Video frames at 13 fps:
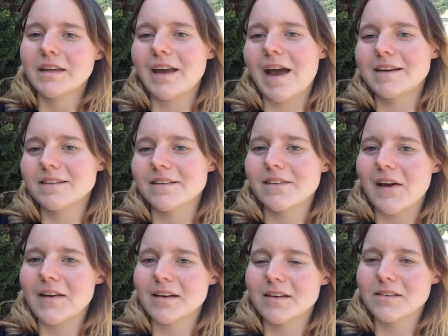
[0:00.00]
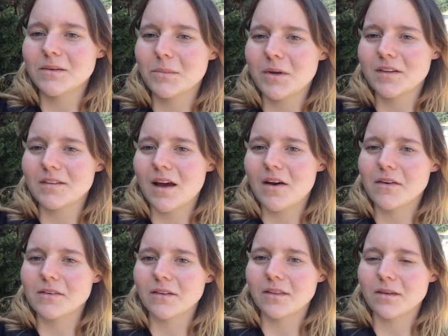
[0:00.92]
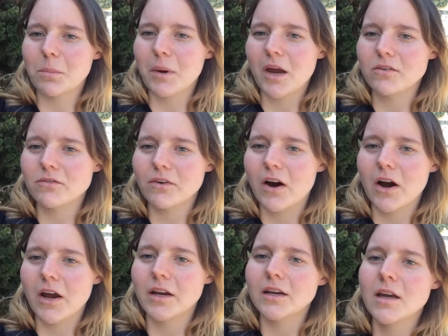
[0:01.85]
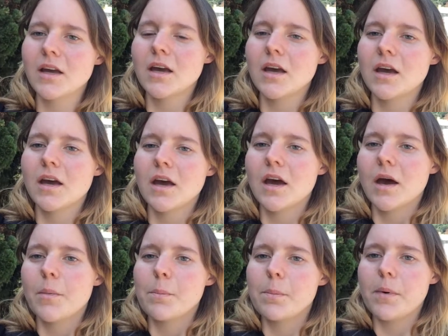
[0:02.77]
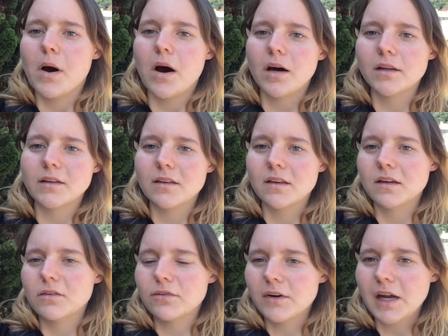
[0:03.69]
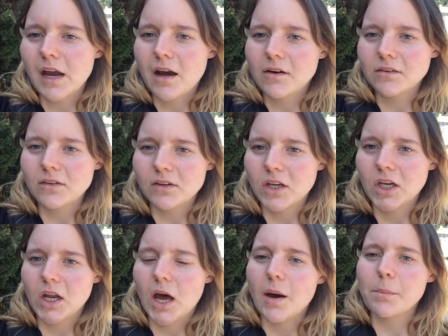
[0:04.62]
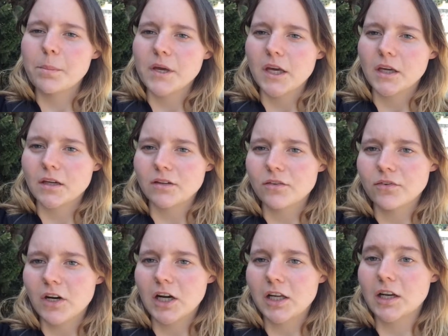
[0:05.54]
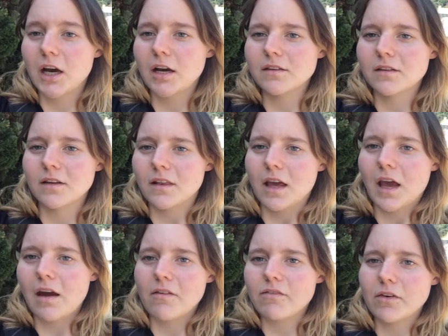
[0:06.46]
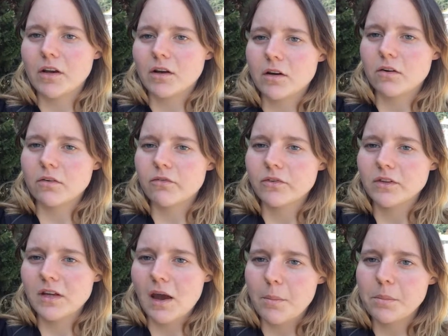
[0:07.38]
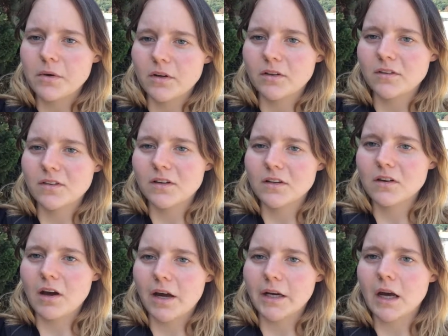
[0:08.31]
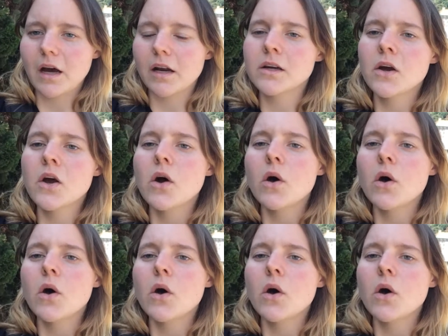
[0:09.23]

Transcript: yeah, I decided to miss out on the boat ride. But the tree house in Anping is really nice, and they have a lot of temples in Tainan.